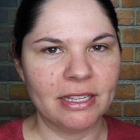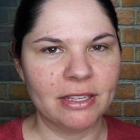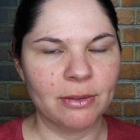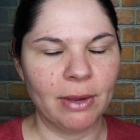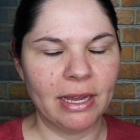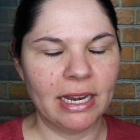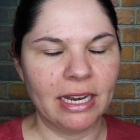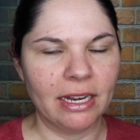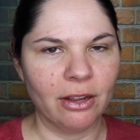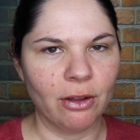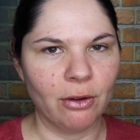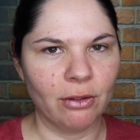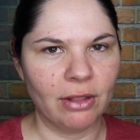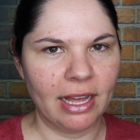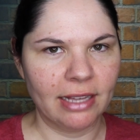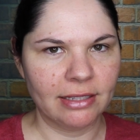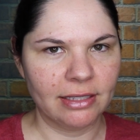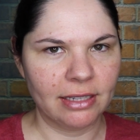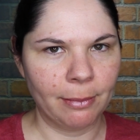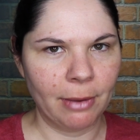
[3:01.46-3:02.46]
me, so I didn't go
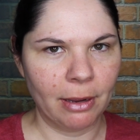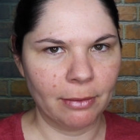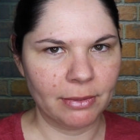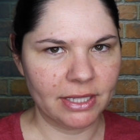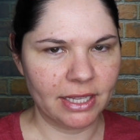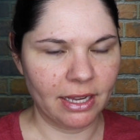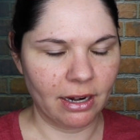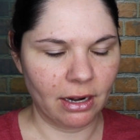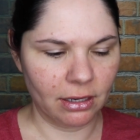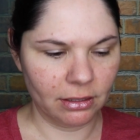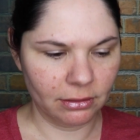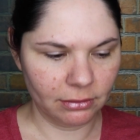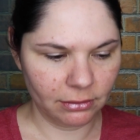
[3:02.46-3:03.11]
last time I was there.